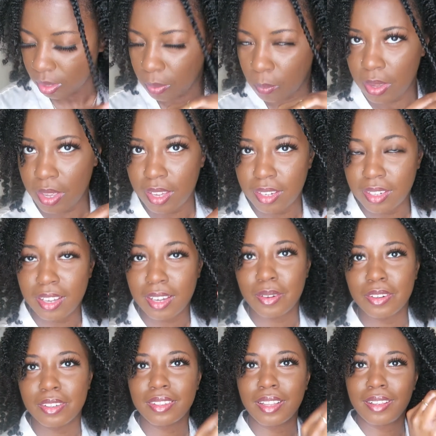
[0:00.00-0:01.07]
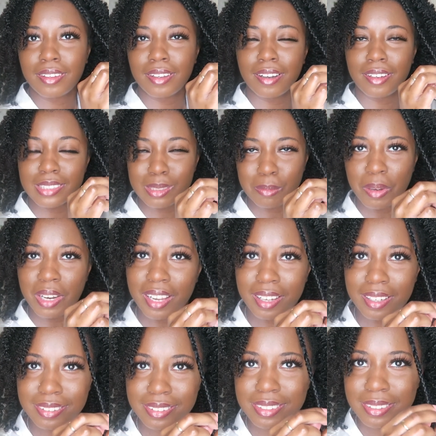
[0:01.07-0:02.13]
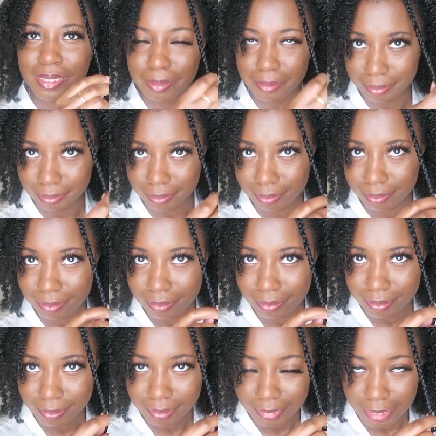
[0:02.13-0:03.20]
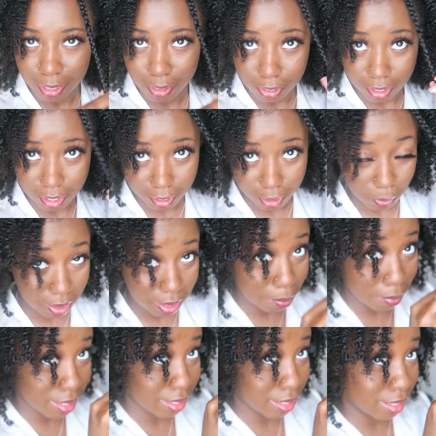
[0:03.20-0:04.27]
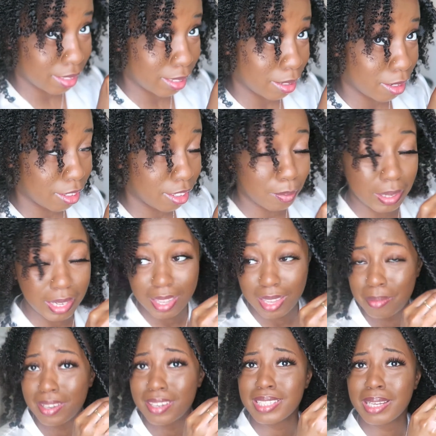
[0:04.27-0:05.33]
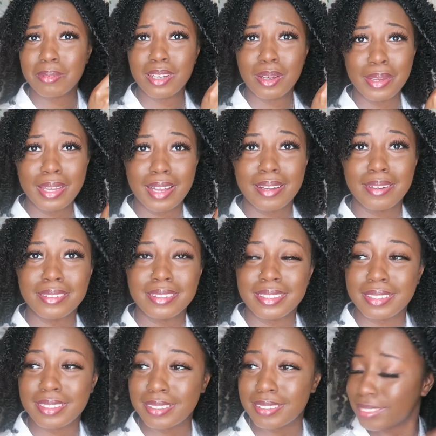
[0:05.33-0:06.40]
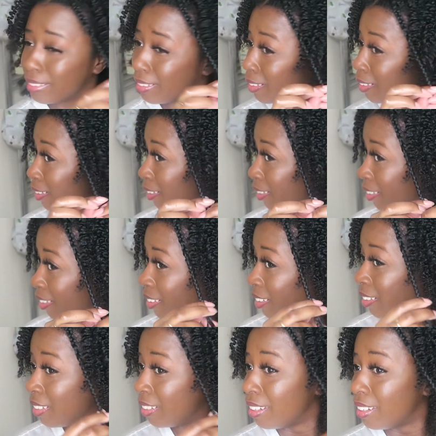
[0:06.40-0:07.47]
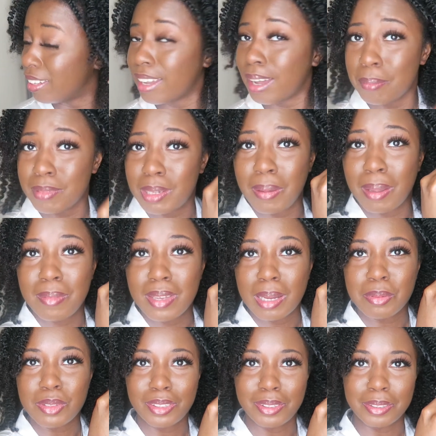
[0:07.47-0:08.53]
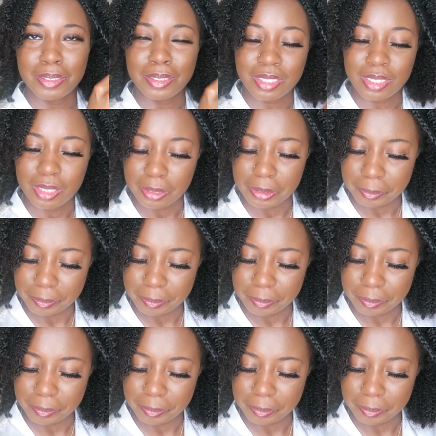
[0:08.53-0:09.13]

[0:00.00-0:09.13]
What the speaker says: We are now on the last plait. I got carried away and basically did the whole of my hair because I'm going out and they're coming to pick me up soon. So,